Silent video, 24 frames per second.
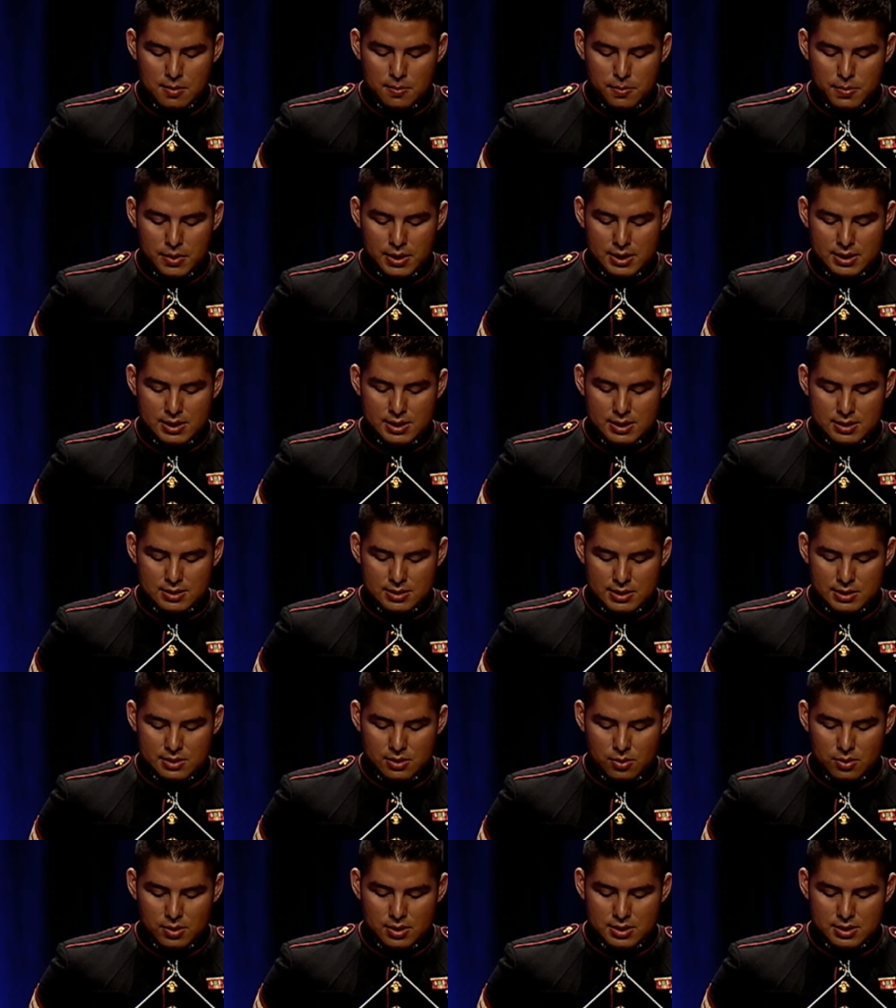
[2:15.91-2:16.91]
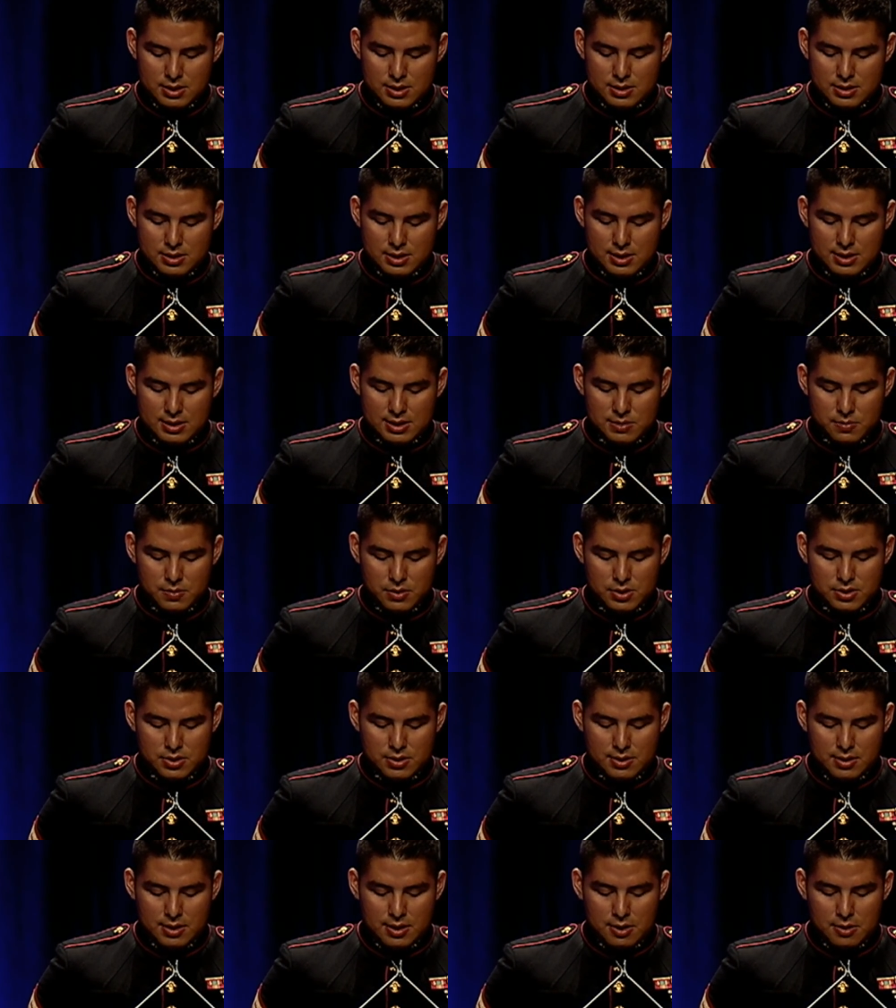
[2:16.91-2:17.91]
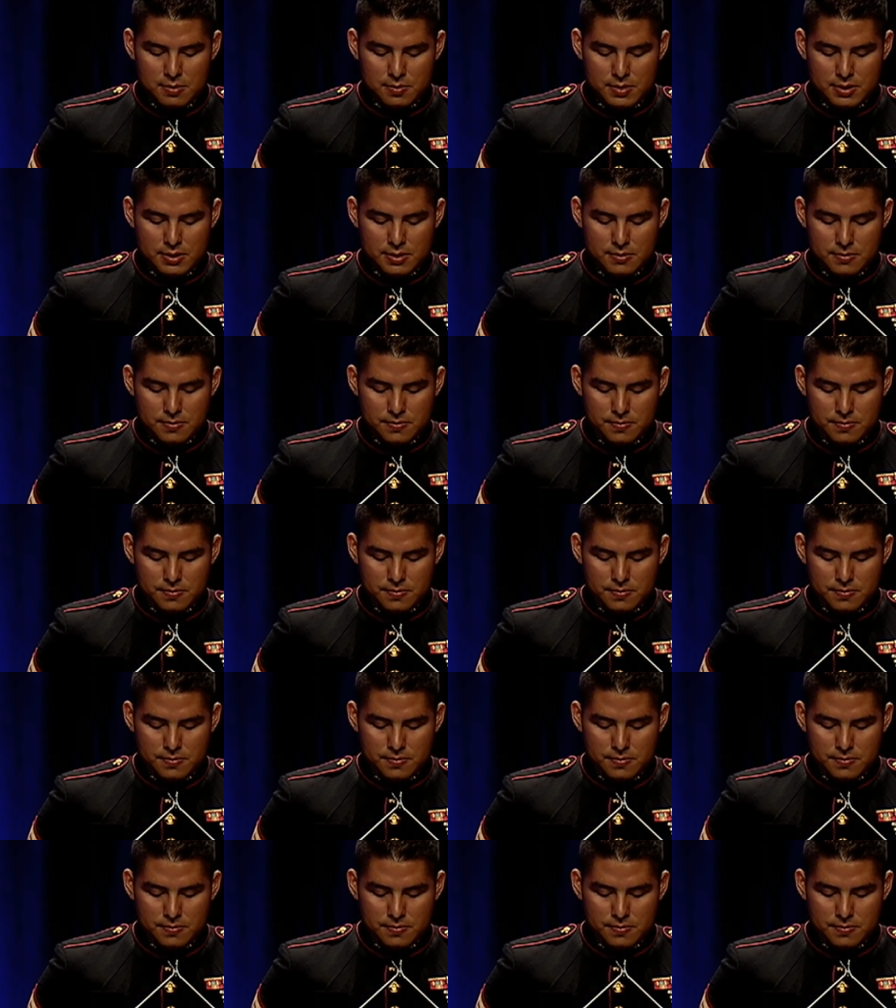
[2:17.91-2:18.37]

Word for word: PTSD courses, and exposure therapy,